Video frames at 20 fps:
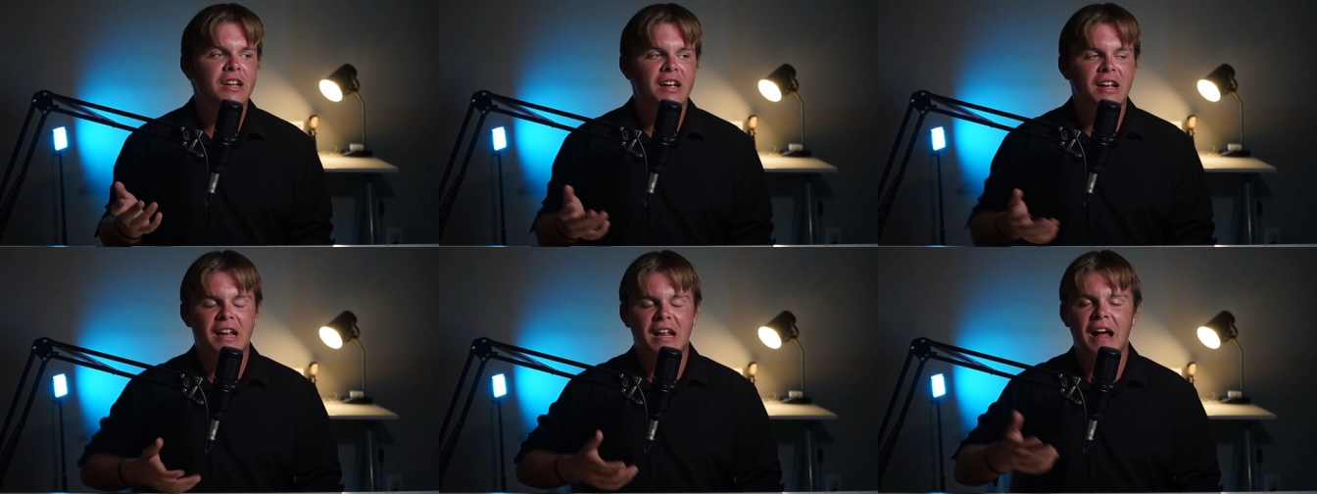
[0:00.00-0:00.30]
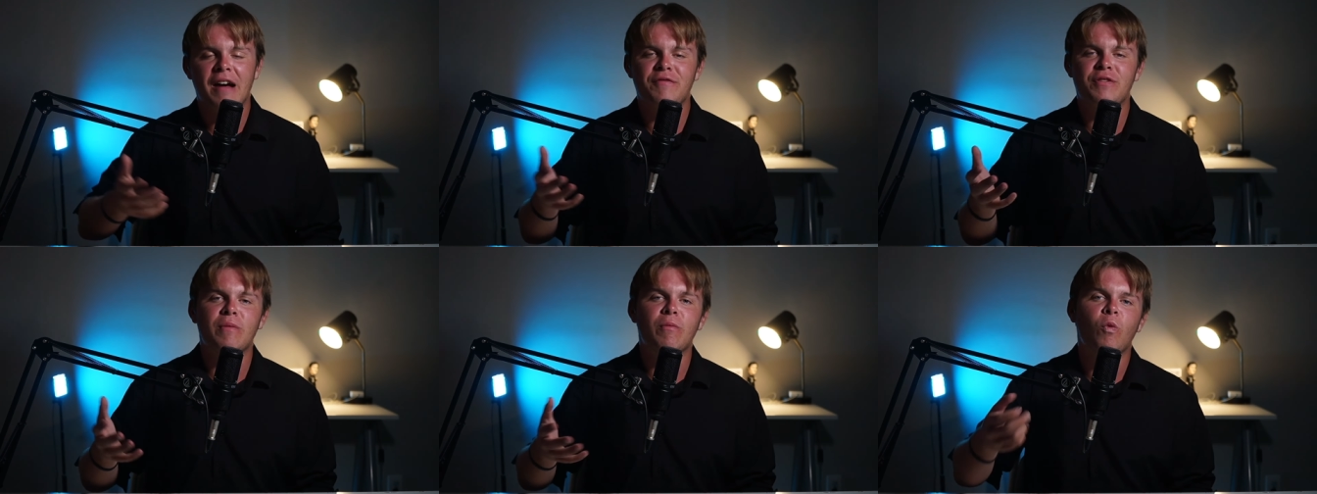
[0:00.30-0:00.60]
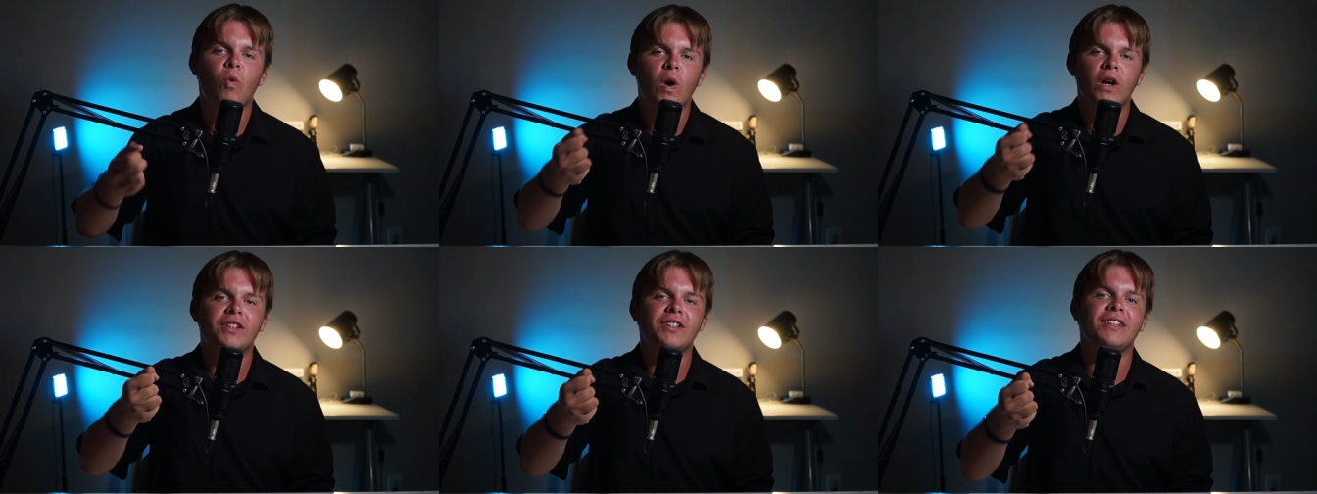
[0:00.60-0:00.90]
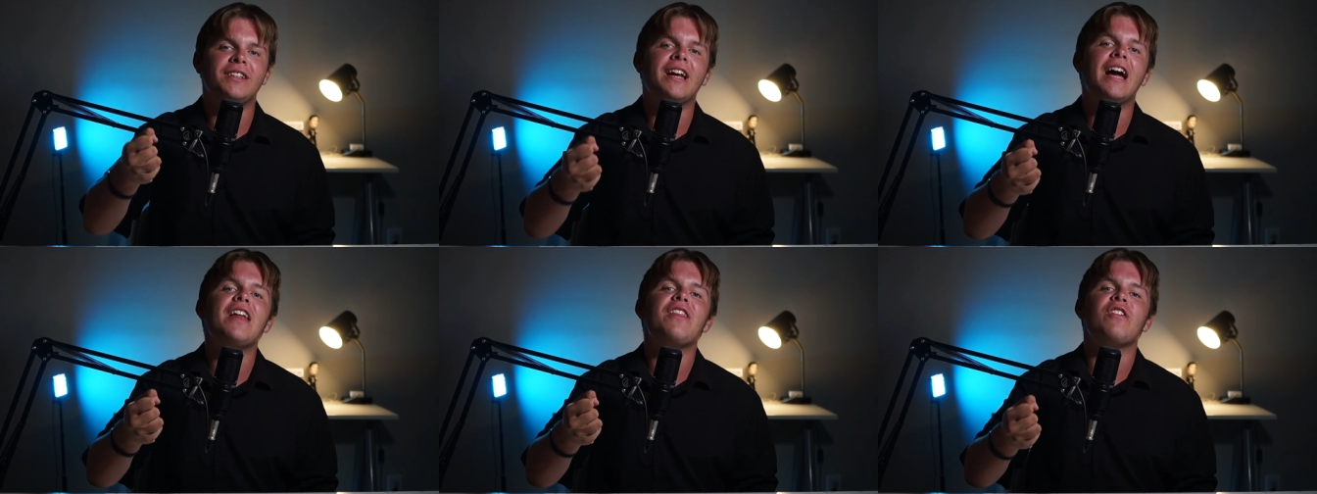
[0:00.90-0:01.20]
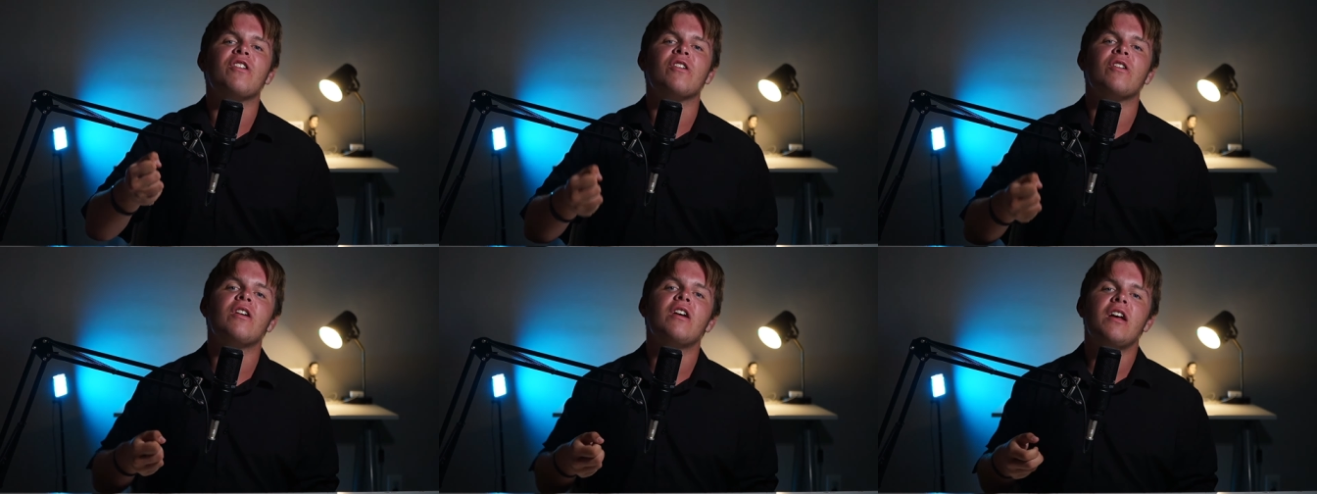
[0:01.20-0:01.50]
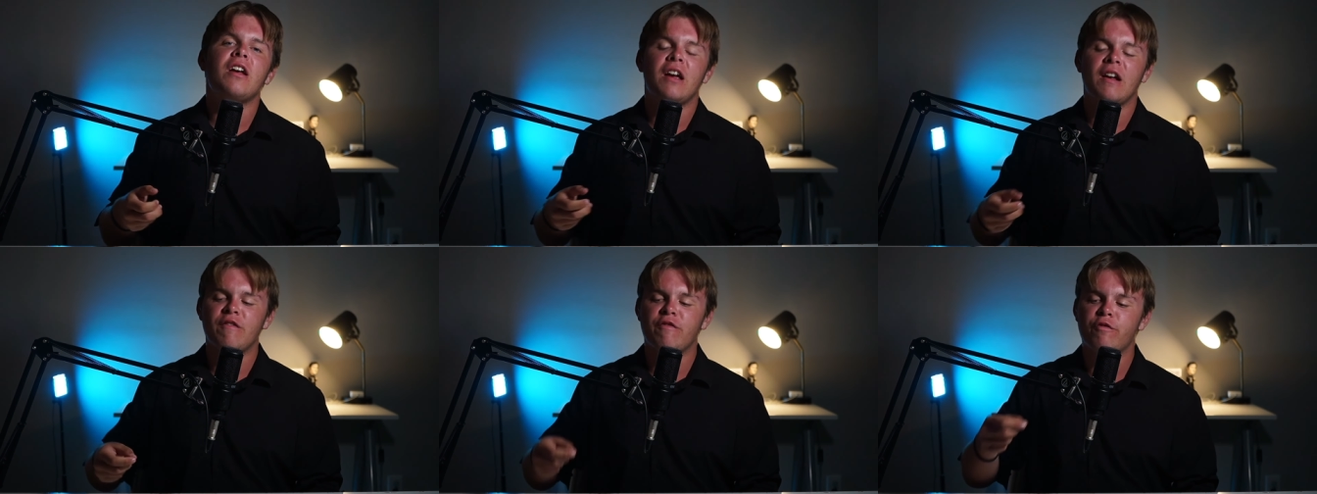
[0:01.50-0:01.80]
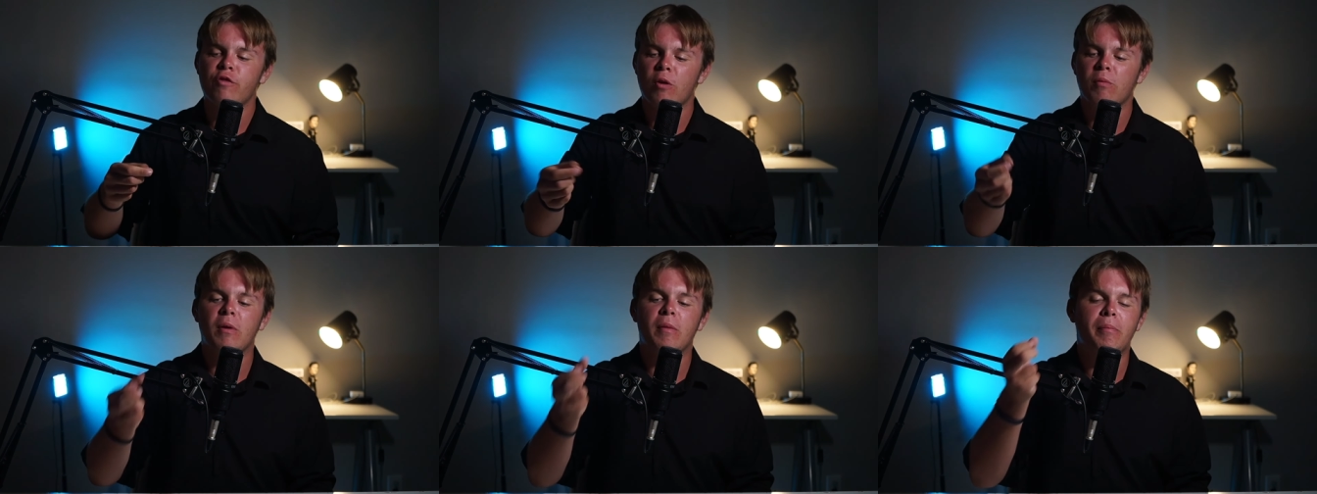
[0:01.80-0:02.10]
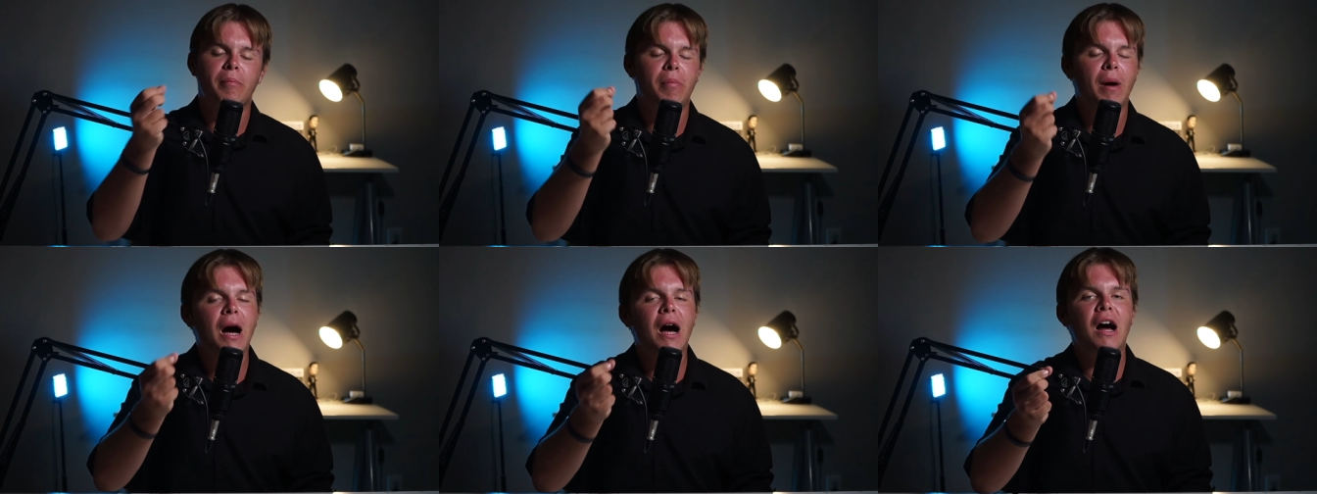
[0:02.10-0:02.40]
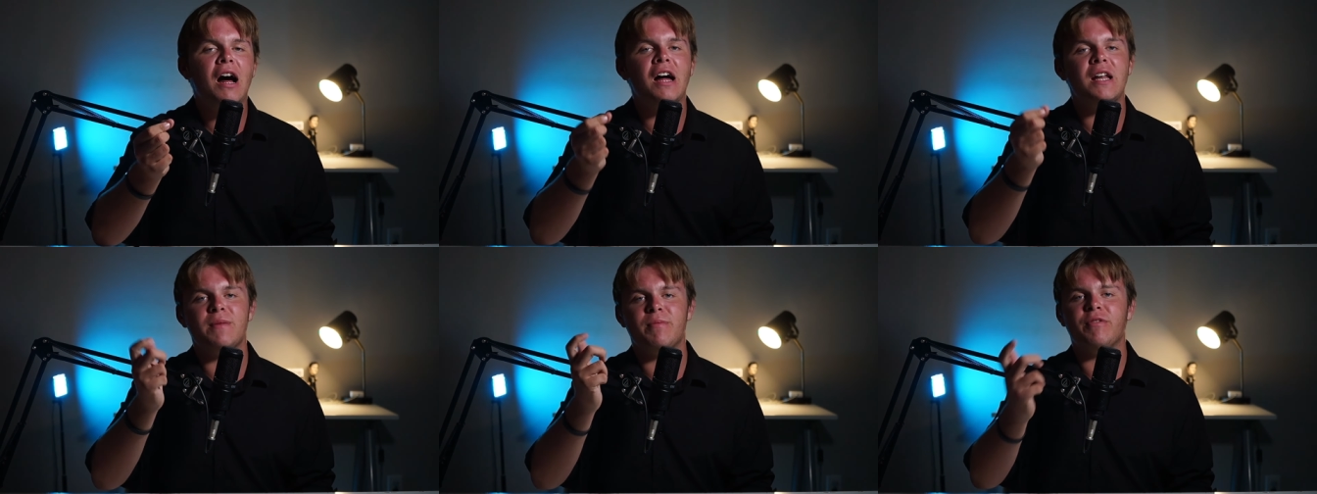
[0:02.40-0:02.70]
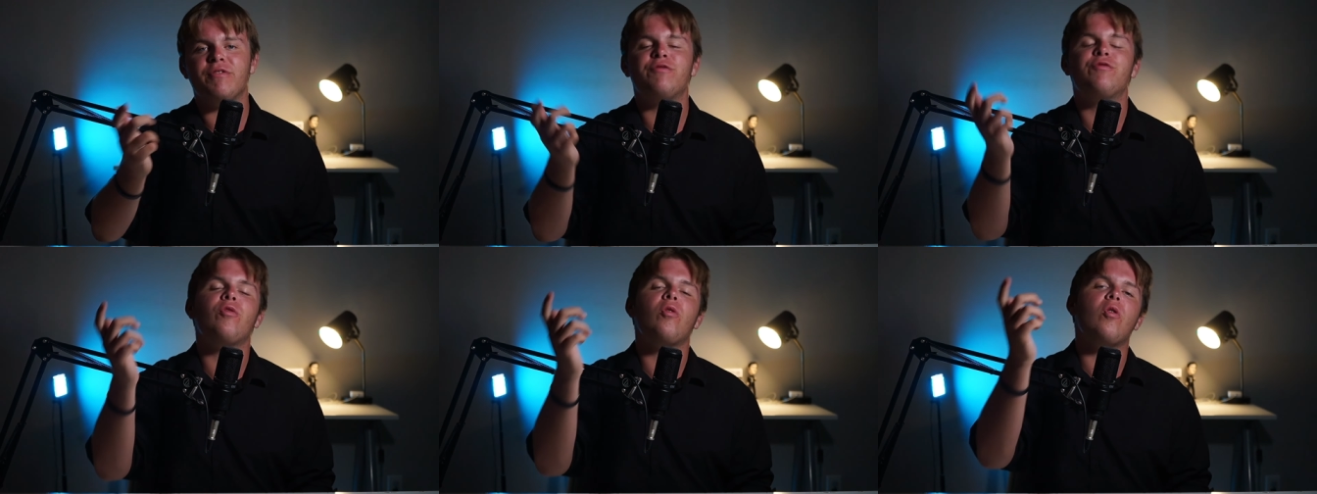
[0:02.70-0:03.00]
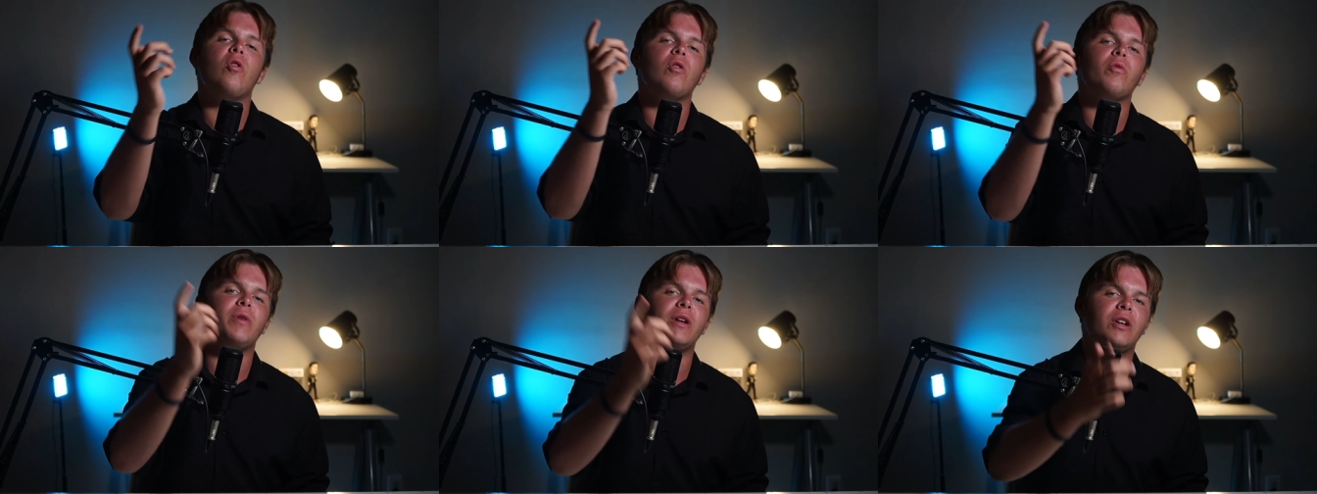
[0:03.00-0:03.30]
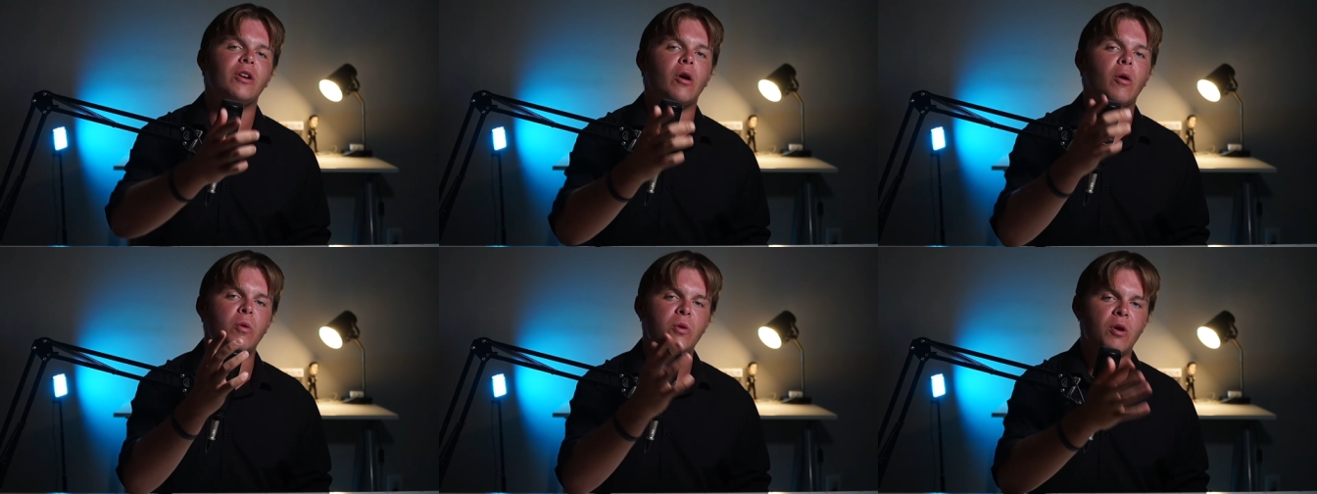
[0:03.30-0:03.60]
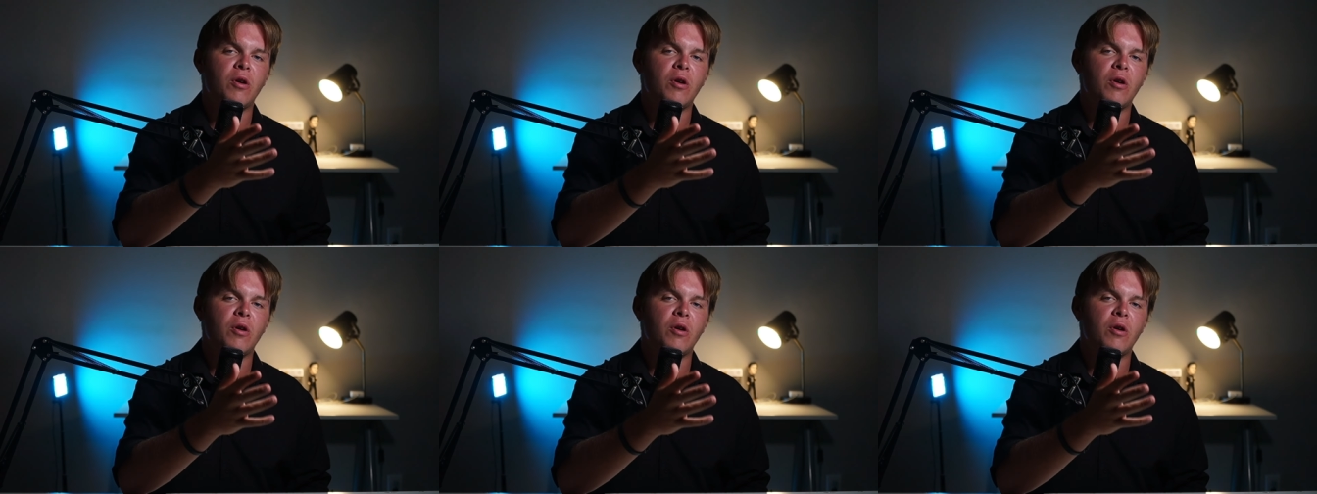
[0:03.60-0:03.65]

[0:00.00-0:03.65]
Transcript: and have them work together and form a bond before we go and